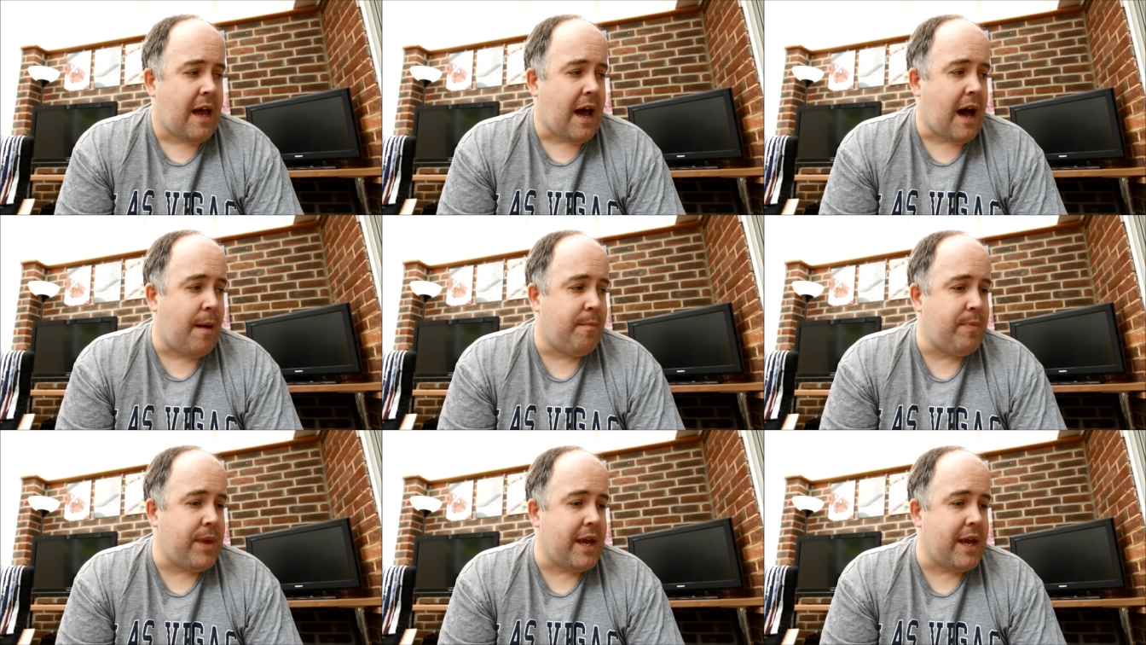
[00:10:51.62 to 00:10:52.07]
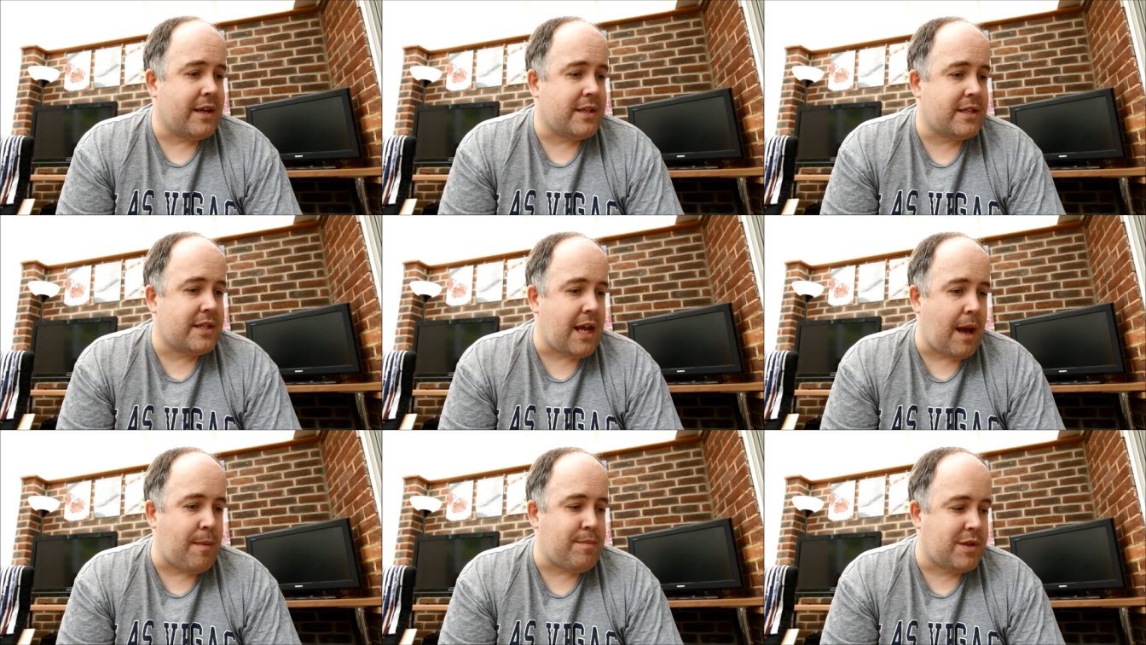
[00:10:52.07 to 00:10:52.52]

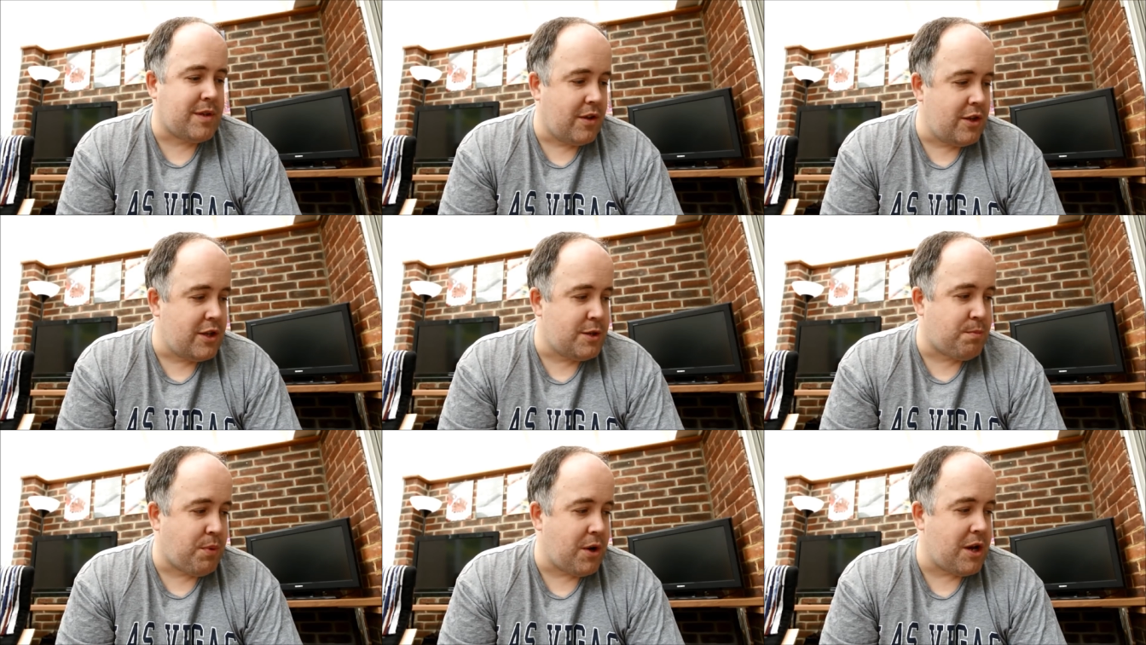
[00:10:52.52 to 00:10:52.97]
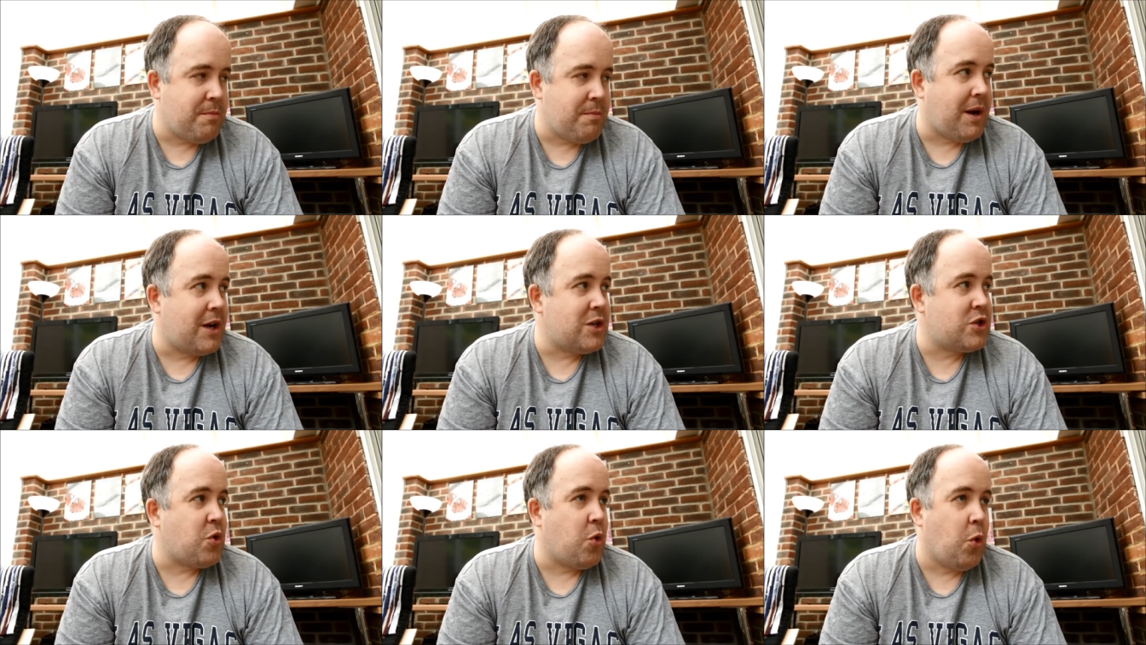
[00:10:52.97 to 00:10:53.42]
Accept that there's pretty
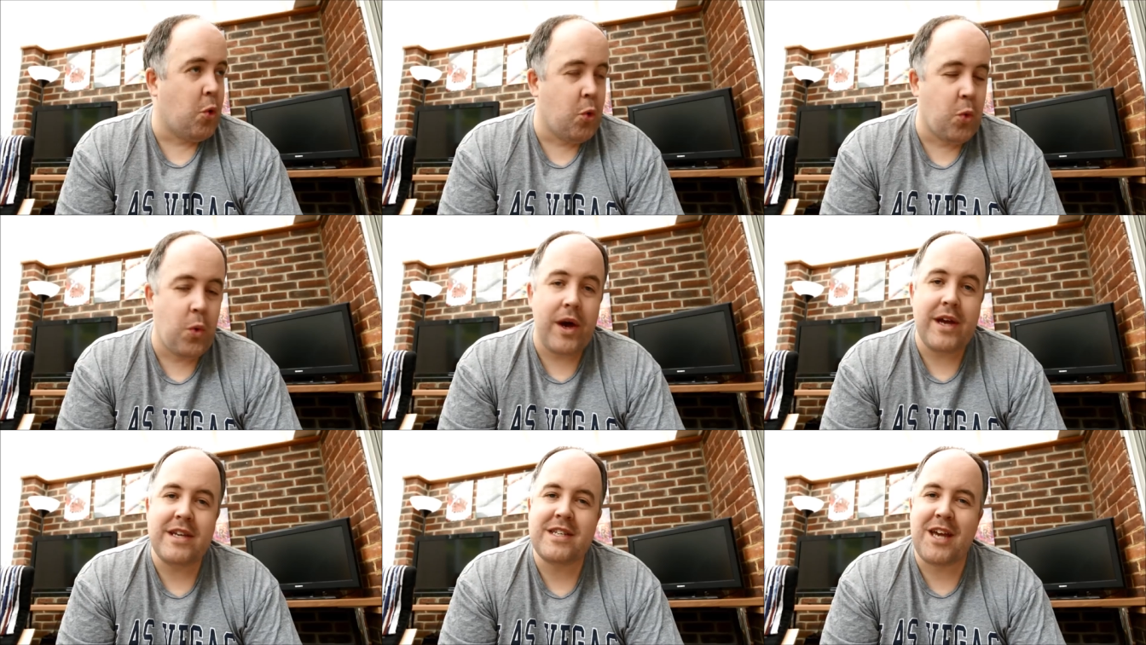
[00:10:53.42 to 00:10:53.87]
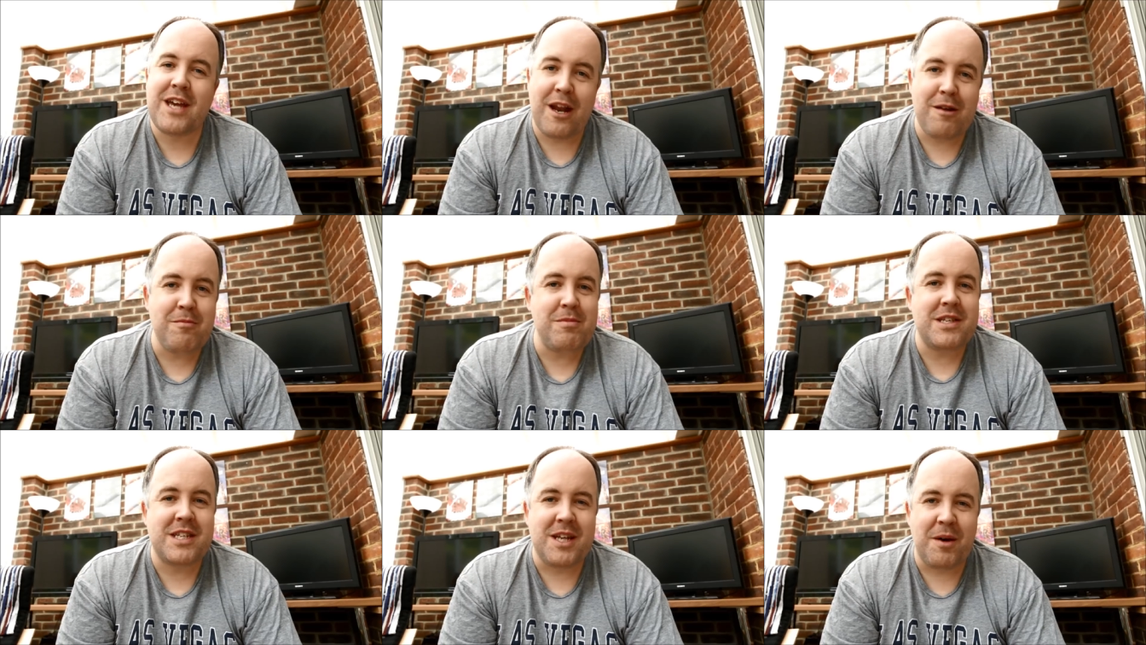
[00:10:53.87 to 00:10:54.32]
much always going
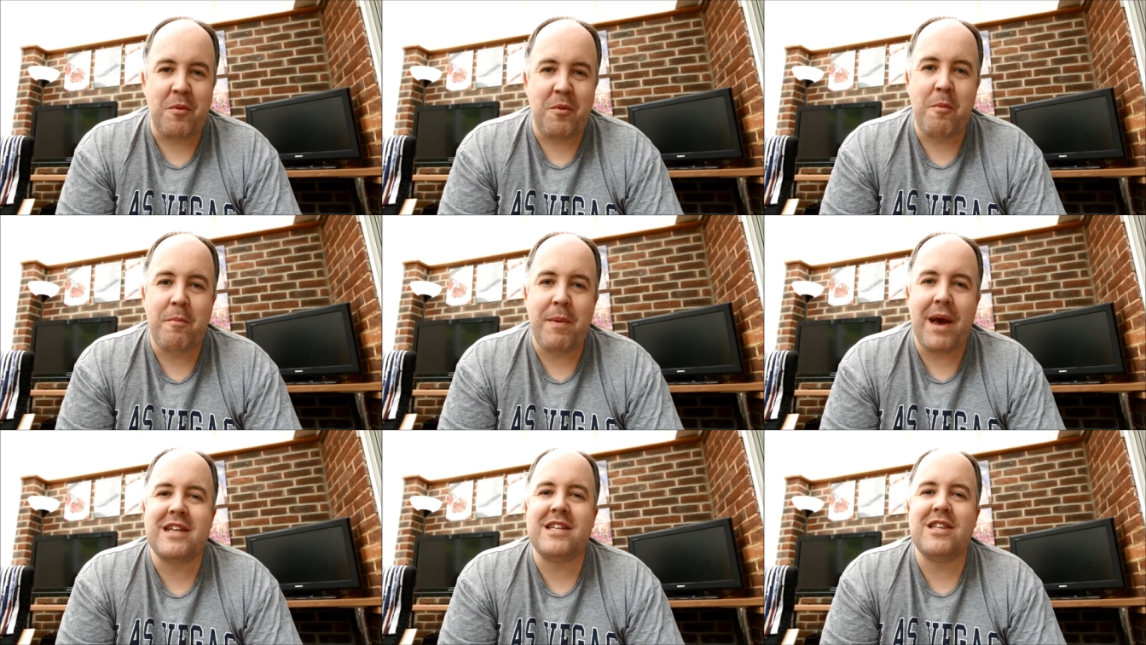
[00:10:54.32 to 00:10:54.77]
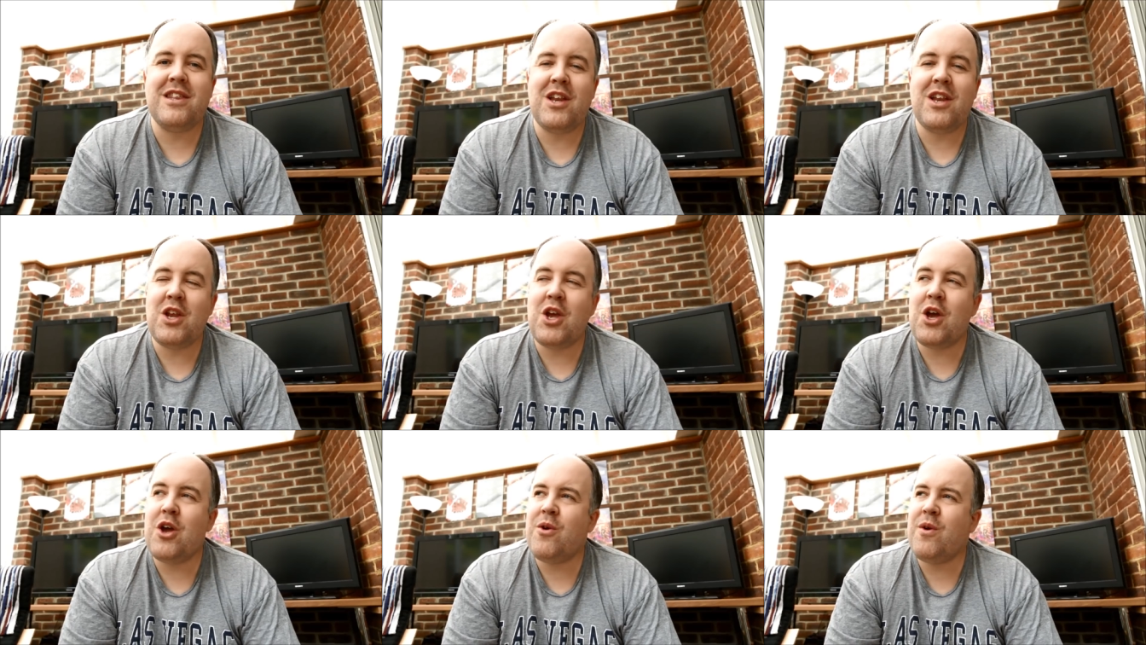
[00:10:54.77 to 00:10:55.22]
to be someone better
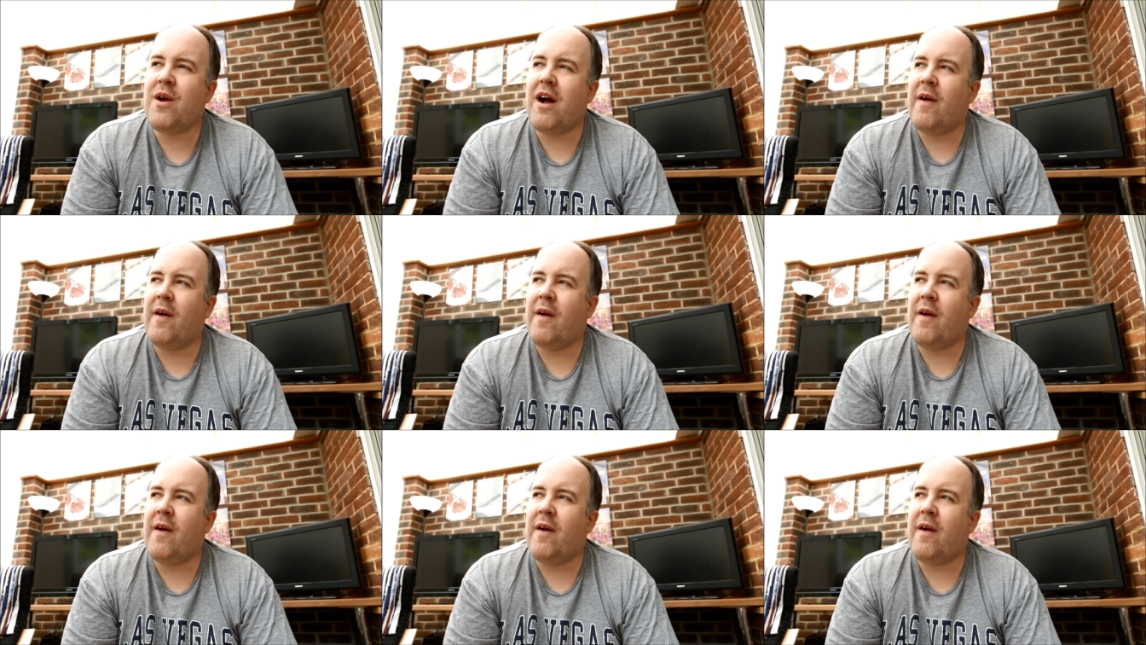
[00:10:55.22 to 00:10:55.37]
than you.